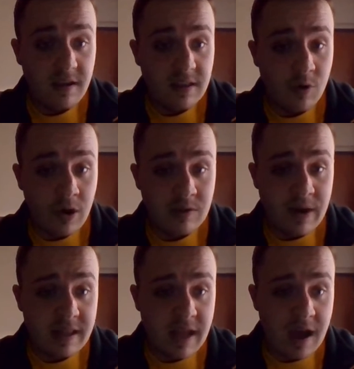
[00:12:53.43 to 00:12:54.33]
The one
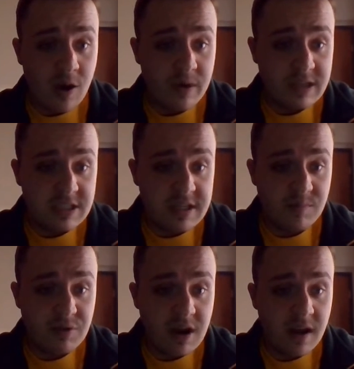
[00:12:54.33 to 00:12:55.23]
right now, which is
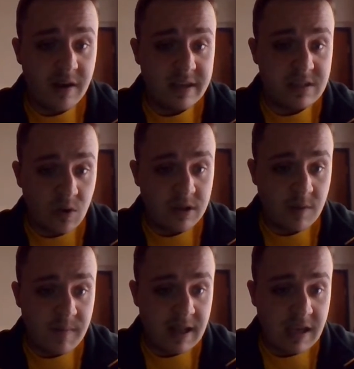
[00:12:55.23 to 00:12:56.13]
in progress, Old
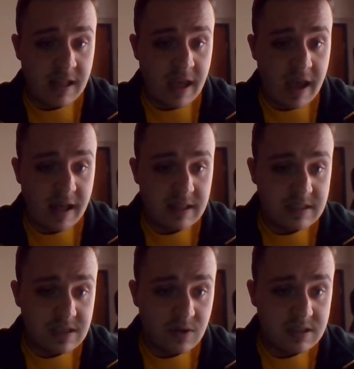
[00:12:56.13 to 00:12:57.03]
Dominion
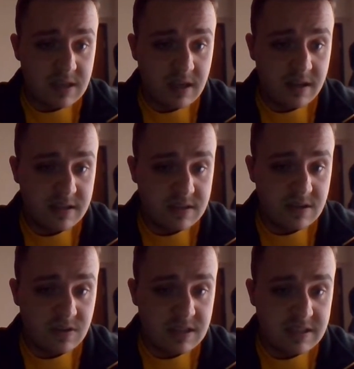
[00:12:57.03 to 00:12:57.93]
and Tulsa.
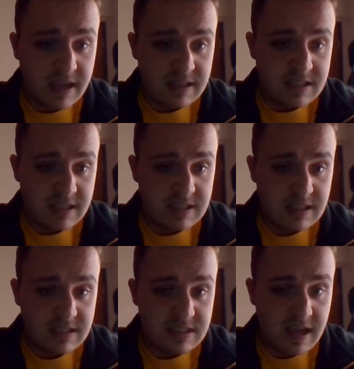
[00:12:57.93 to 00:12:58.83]
Tulsa's at
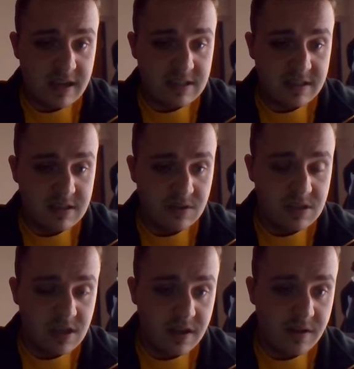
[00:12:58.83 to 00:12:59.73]
6-6, and
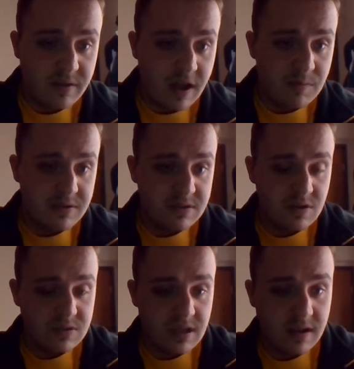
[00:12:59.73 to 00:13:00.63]

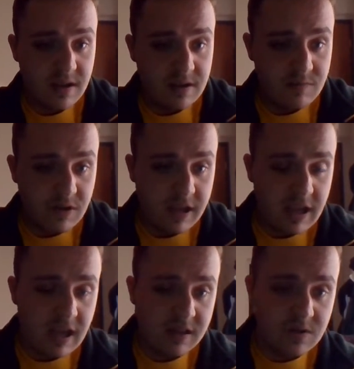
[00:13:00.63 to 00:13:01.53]
Tulsa really
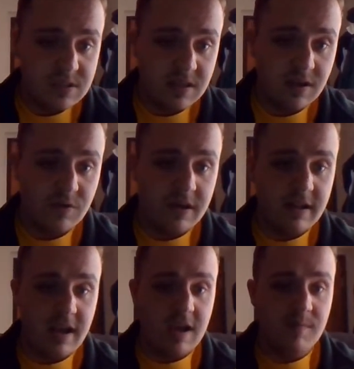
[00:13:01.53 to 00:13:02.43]
came close to Notre
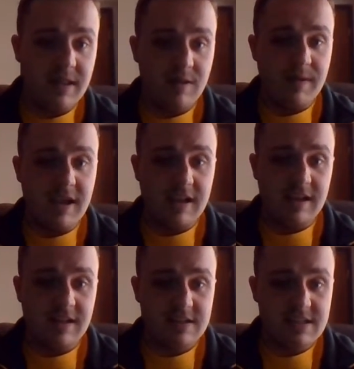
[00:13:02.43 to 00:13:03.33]
Dame in the
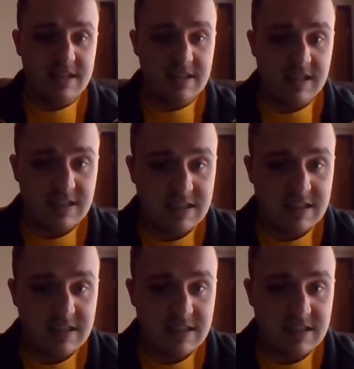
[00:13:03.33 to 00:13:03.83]
beginning of the season this